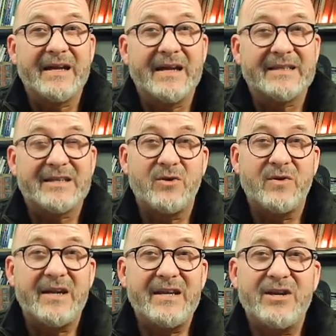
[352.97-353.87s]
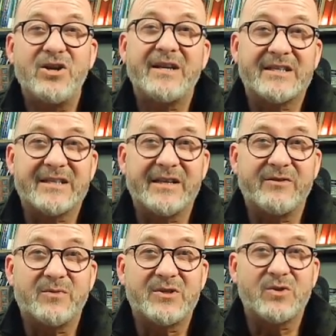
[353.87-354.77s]
So in the earlier
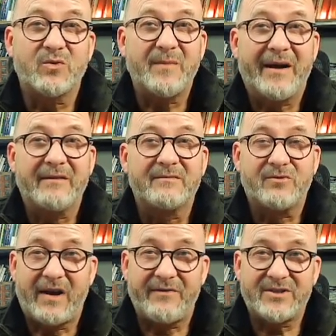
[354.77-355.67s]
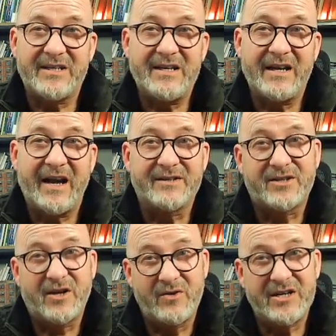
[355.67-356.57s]
series we talked about gravity and
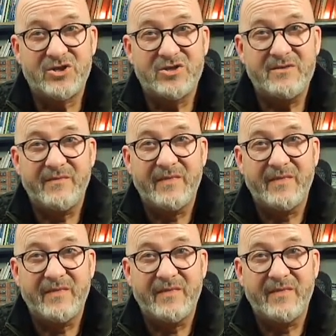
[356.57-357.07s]
cohesion,